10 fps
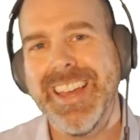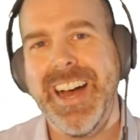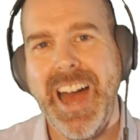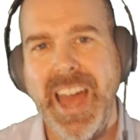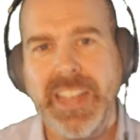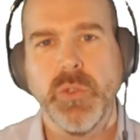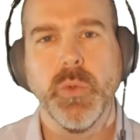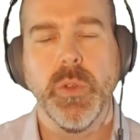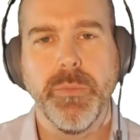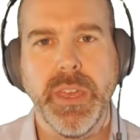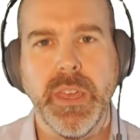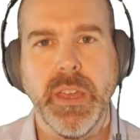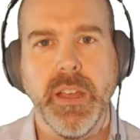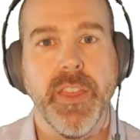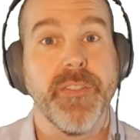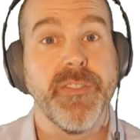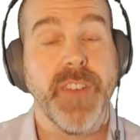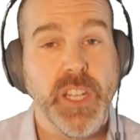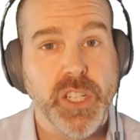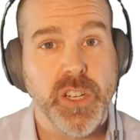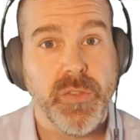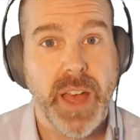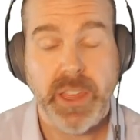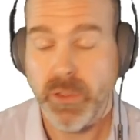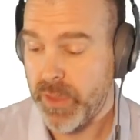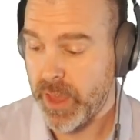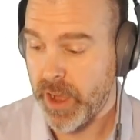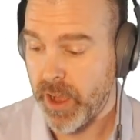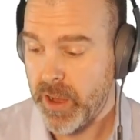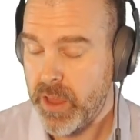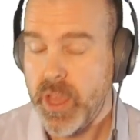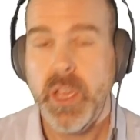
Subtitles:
height will be the function value there,